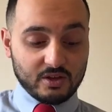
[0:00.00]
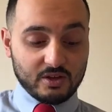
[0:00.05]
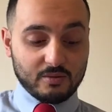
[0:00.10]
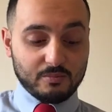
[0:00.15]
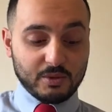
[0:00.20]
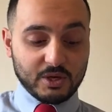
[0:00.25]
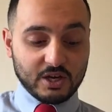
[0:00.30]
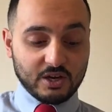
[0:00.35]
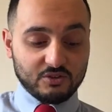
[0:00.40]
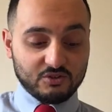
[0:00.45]

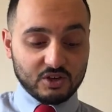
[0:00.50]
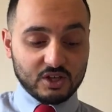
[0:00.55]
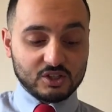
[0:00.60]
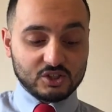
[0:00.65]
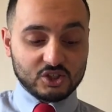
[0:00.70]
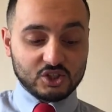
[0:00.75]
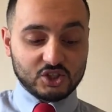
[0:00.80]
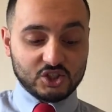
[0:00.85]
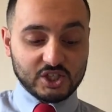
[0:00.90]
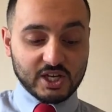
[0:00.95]
because it
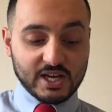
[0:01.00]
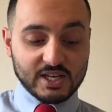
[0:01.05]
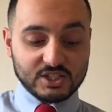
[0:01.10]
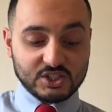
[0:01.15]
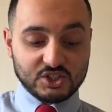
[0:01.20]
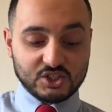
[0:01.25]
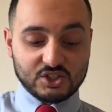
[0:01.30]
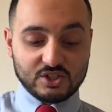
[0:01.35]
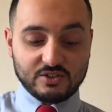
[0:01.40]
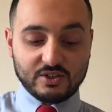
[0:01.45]

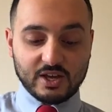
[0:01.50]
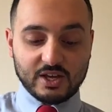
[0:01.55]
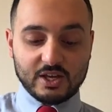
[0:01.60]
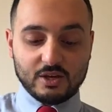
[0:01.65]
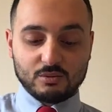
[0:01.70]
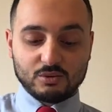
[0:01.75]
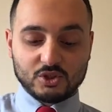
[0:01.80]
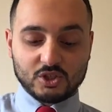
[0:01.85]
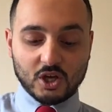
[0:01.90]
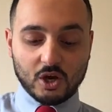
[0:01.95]
suggests that he
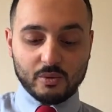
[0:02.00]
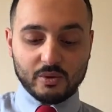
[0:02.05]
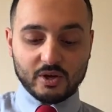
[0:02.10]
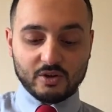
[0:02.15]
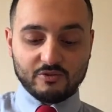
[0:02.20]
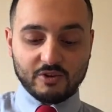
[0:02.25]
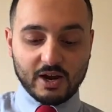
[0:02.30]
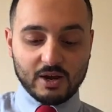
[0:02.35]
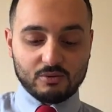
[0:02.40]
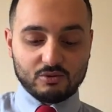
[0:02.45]
was going
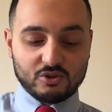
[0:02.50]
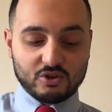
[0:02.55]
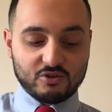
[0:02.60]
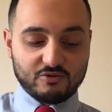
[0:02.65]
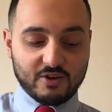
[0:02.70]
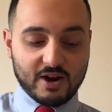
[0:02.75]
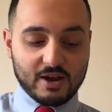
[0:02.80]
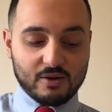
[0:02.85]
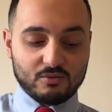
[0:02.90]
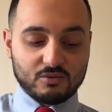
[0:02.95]
around and
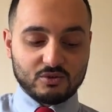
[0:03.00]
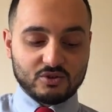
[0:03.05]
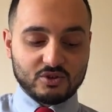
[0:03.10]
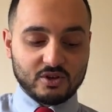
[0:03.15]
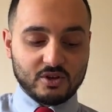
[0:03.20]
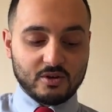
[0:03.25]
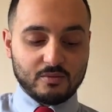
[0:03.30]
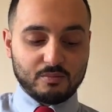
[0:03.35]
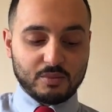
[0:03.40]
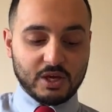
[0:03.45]
around
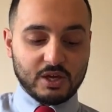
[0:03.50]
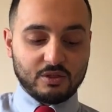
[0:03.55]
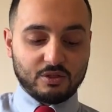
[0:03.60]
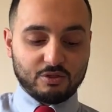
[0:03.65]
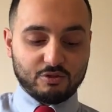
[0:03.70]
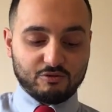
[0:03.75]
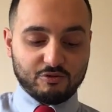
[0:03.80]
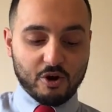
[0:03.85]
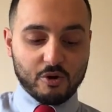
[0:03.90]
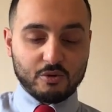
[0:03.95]
being
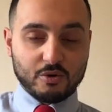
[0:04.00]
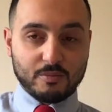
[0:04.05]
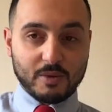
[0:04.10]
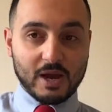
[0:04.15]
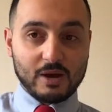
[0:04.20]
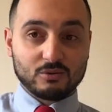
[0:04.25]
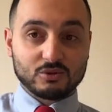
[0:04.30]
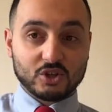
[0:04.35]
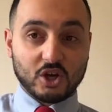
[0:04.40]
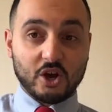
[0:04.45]
thrown
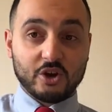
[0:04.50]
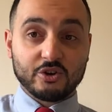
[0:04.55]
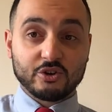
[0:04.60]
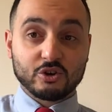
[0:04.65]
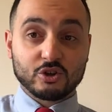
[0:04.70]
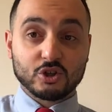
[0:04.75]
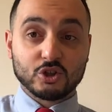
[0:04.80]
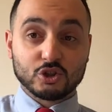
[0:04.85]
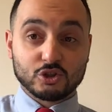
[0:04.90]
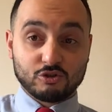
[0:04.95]
about
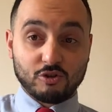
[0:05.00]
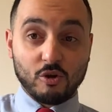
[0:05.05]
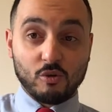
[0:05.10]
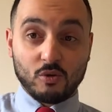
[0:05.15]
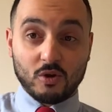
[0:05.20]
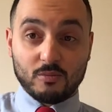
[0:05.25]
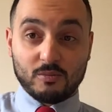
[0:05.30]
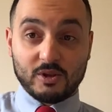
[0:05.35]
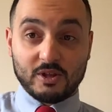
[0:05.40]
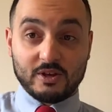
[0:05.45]

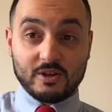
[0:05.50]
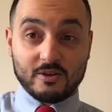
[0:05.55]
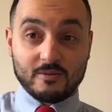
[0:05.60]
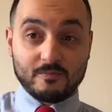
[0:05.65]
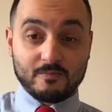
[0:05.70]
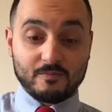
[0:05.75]
uncontrollably.